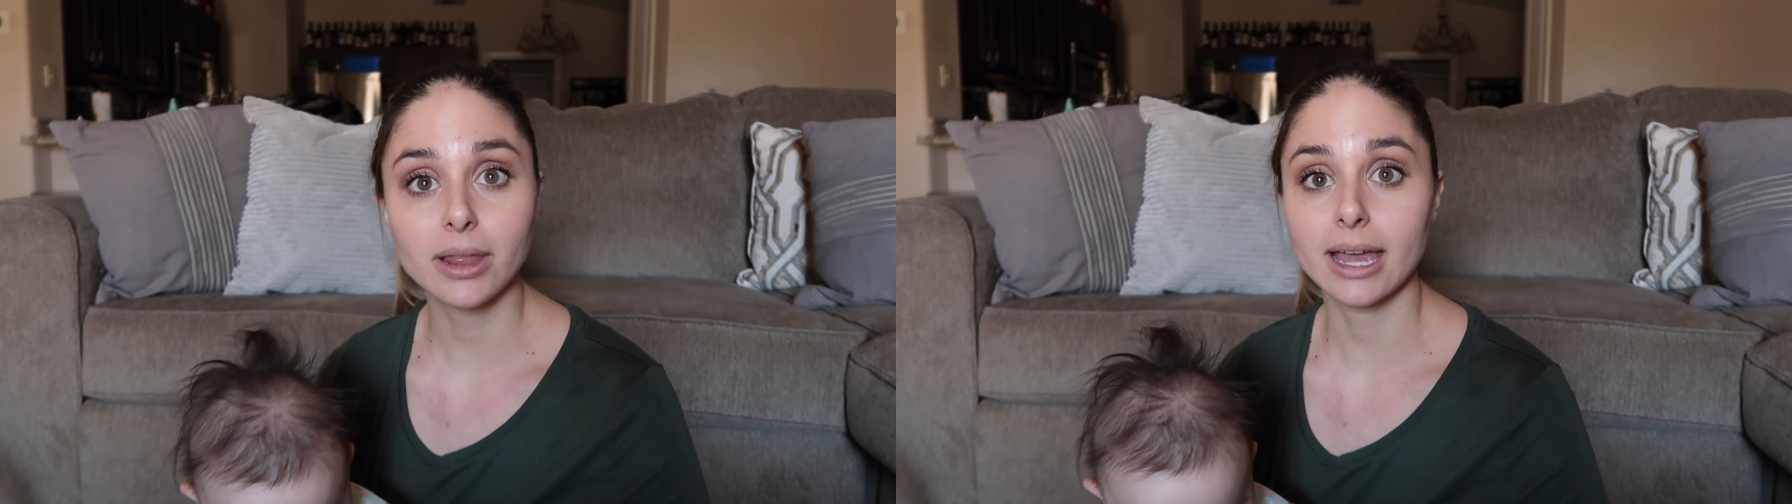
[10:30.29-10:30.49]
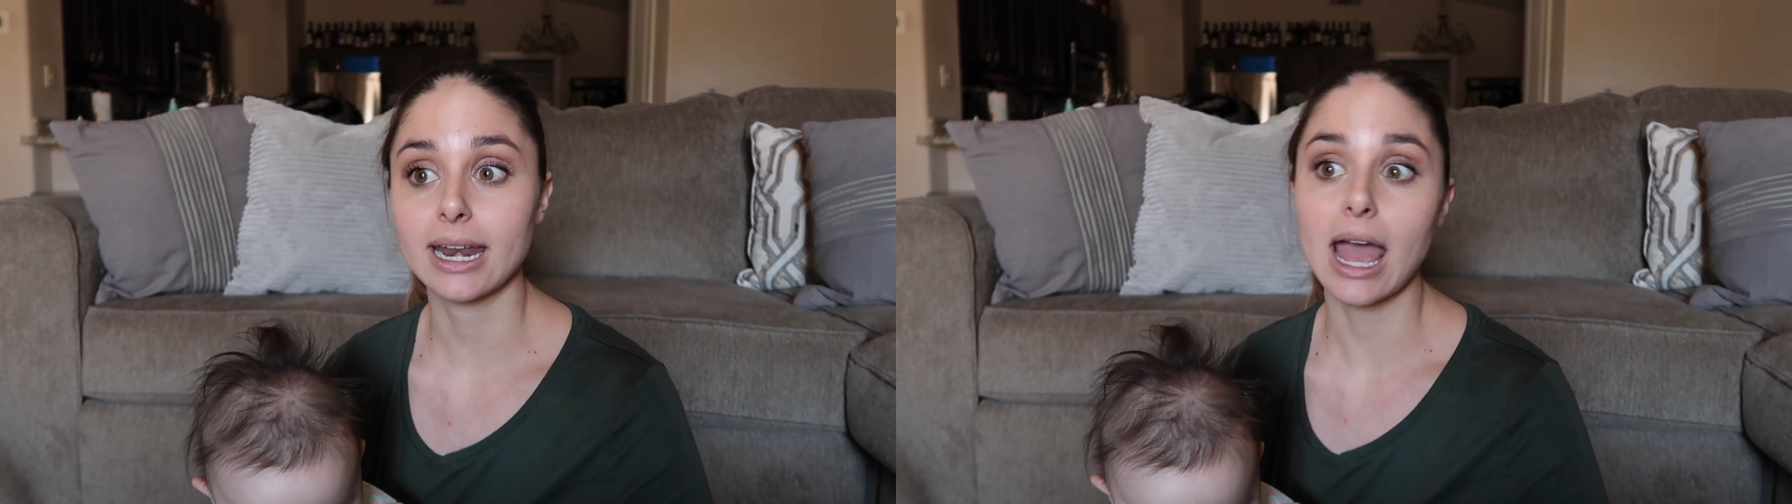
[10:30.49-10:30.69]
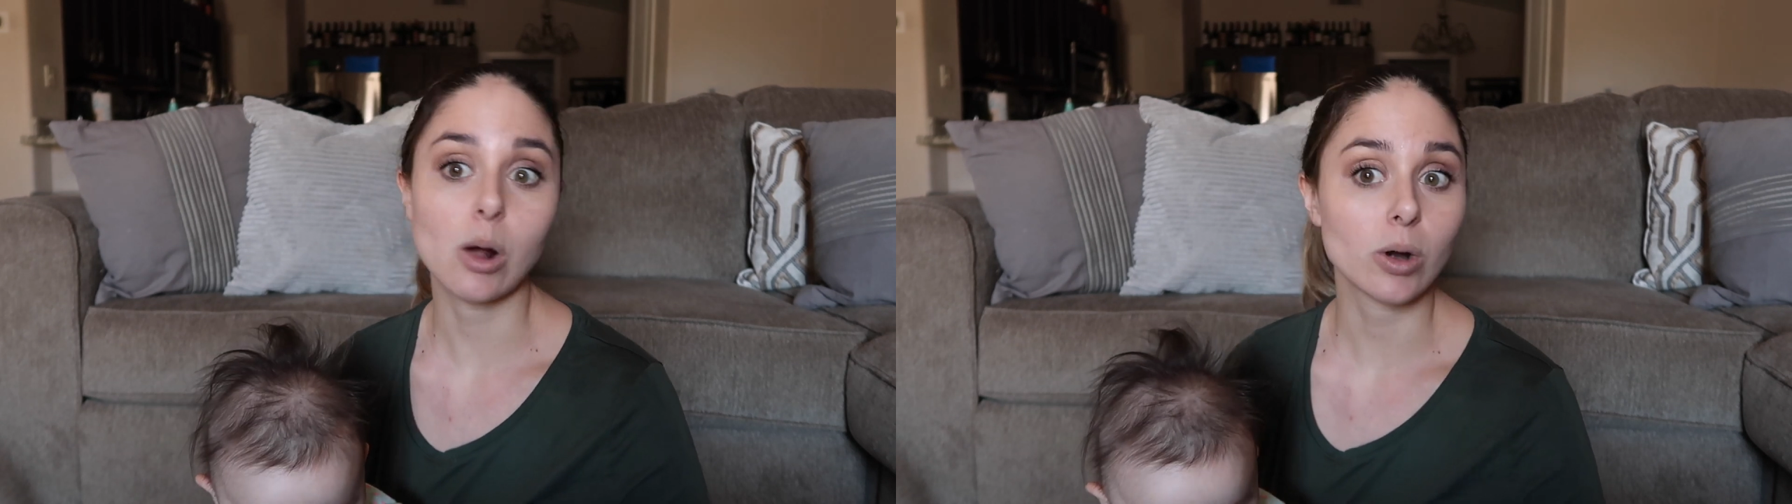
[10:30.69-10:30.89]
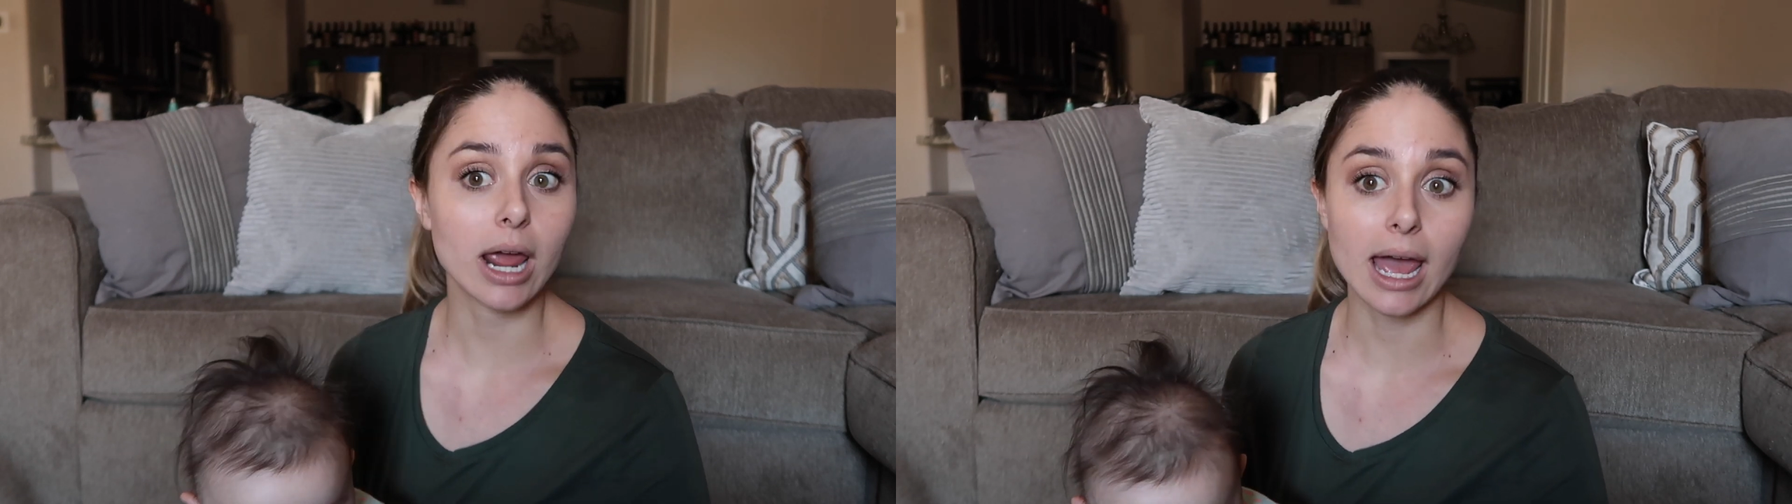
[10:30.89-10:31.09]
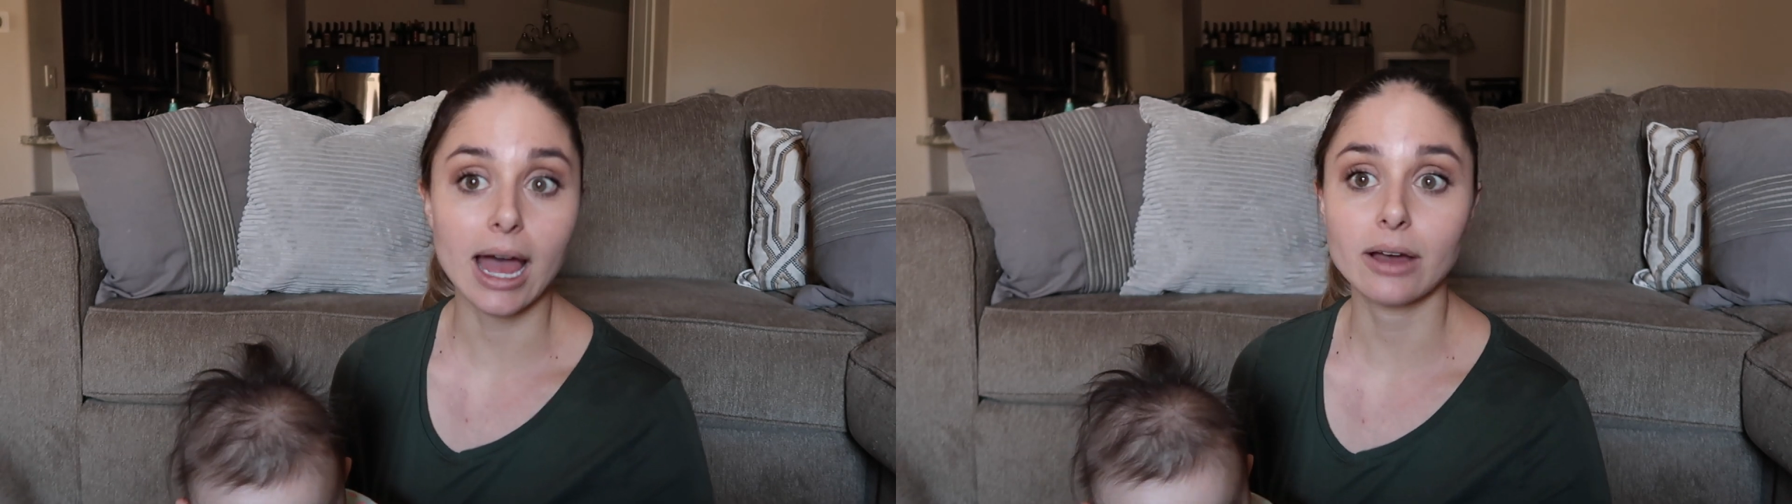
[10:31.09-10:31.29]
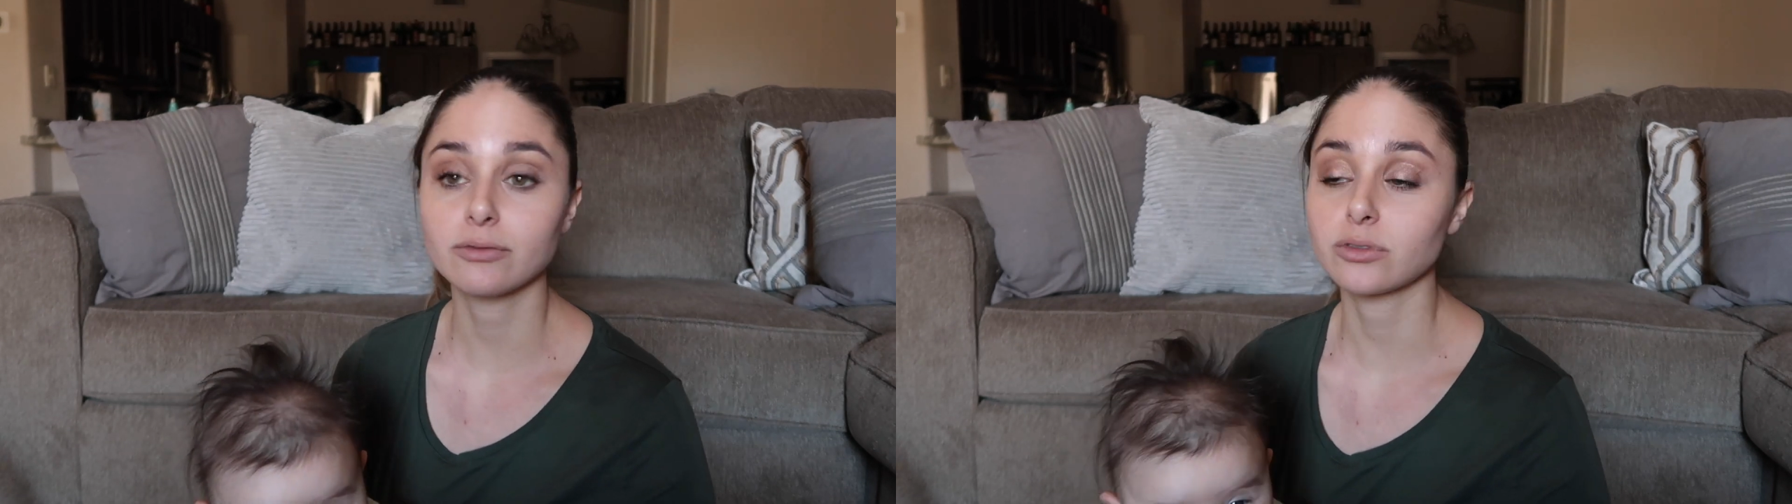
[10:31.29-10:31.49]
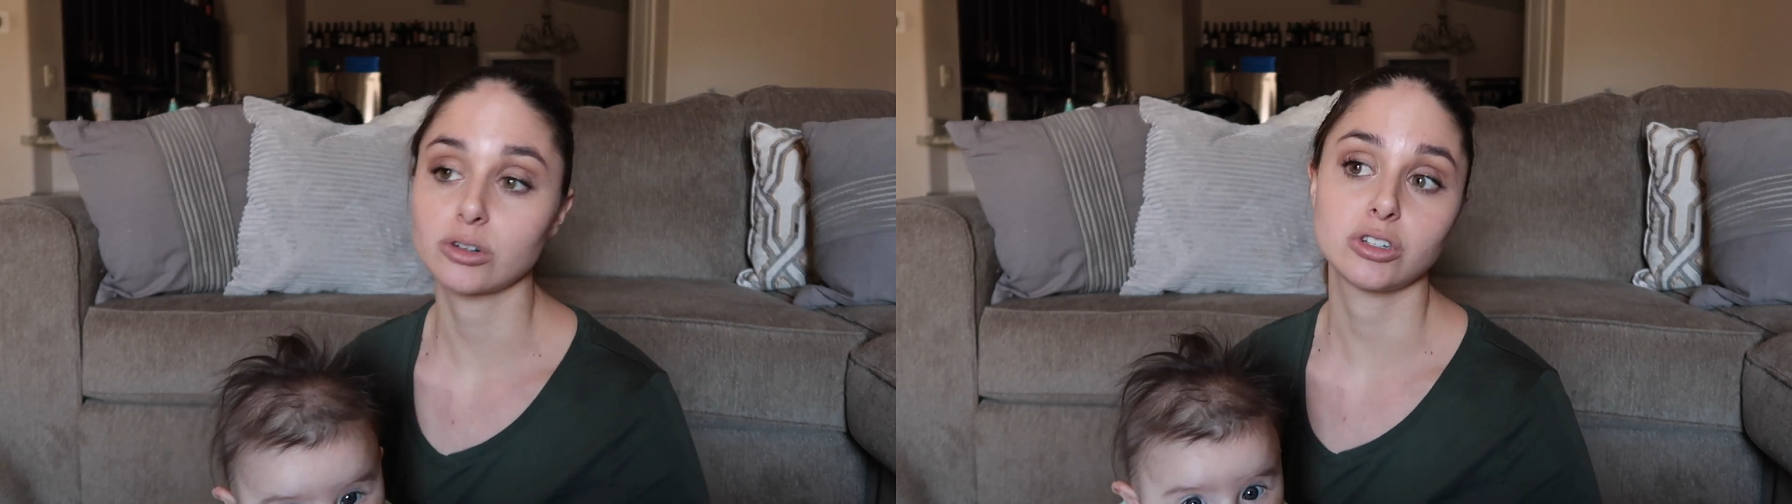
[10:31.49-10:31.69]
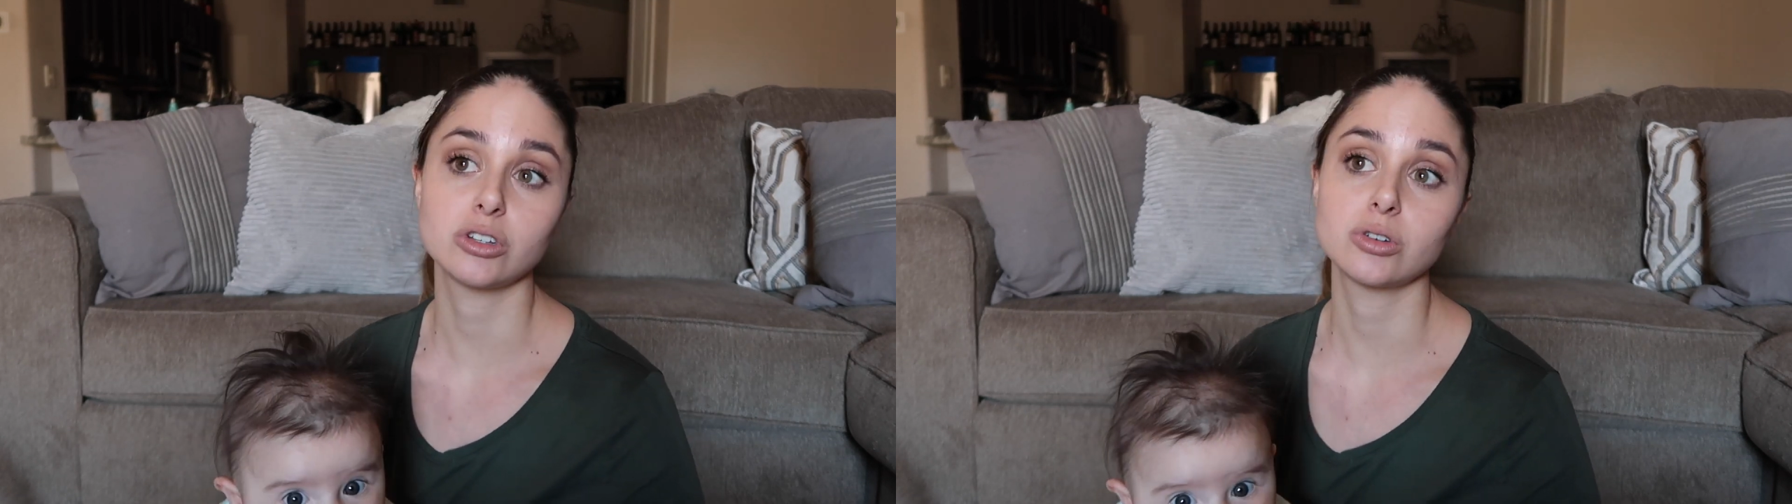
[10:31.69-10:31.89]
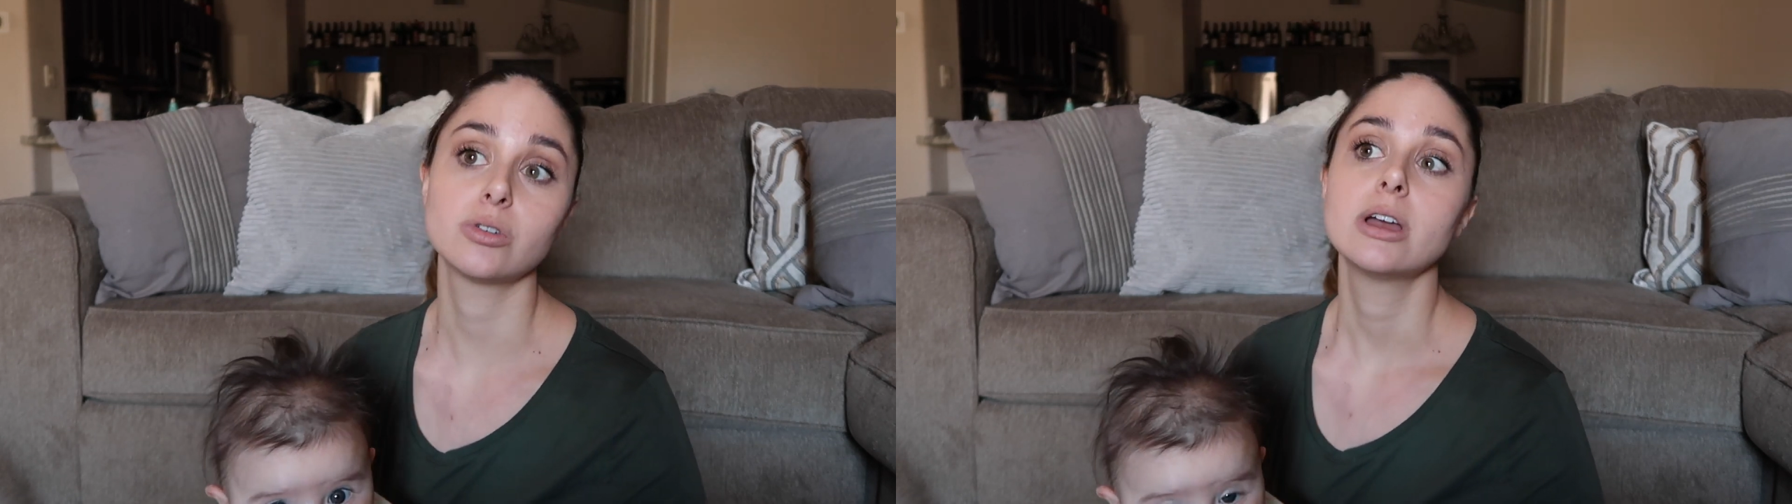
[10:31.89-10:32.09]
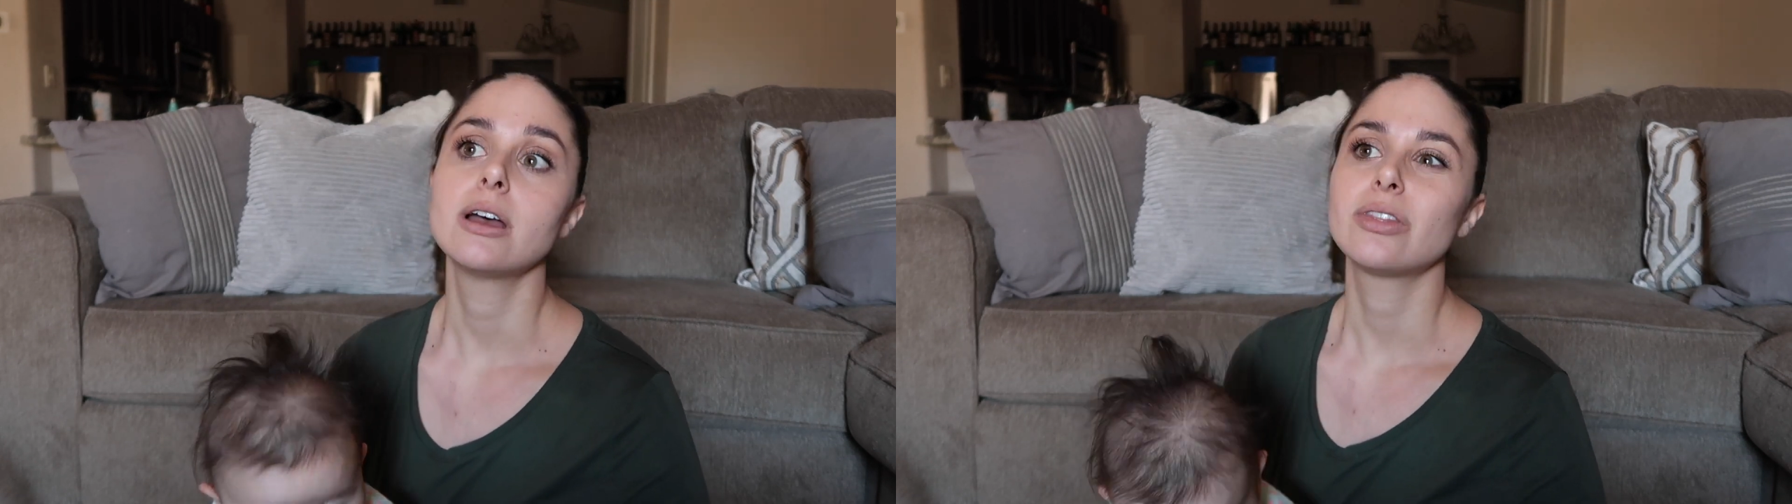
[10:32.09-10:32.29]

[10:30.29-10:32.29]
like an hour and a half or 2,